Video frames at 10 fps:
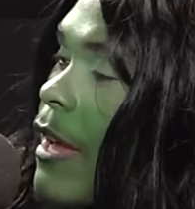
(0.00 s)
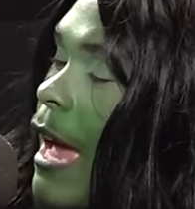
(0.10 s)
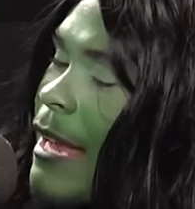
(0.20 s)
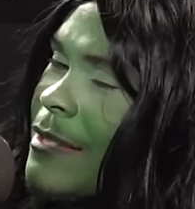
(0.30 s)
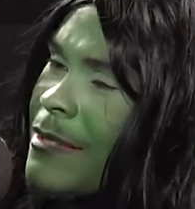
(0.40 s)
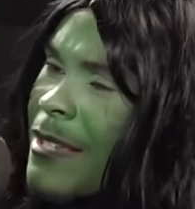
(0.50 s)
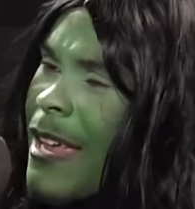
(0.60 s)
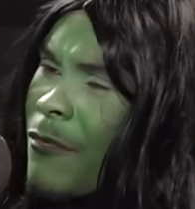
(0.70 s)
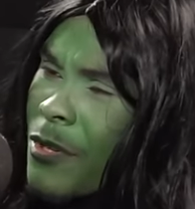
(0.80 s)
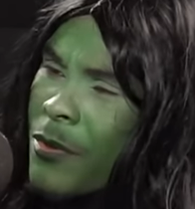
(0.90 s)
I guess it's in
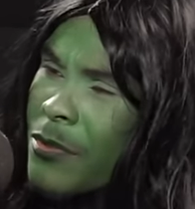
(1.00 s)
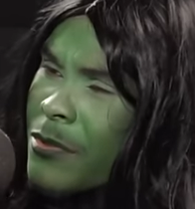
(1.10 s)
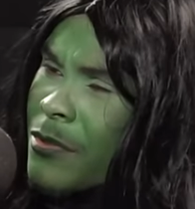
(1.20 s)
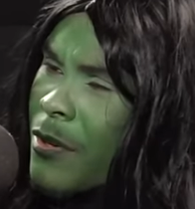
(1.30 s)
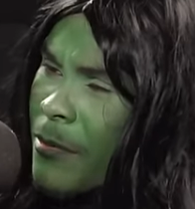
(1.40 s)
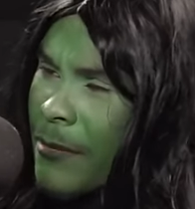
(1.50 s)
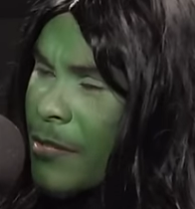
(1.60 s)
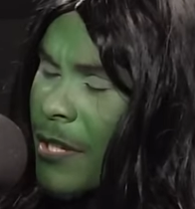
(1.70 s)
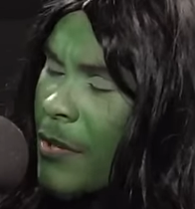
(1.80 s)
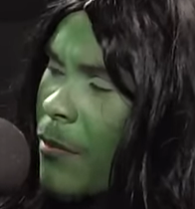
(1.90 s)
every grocery store, mm -hmm. but mm-hmm. I'm
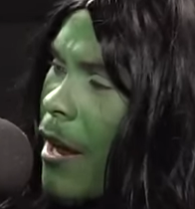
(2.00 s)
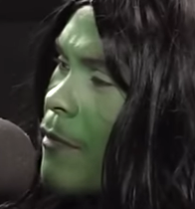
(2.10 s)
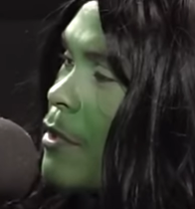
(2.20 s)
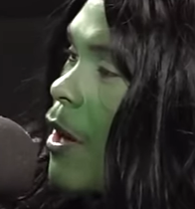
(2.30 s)
just thinking of Ralph's.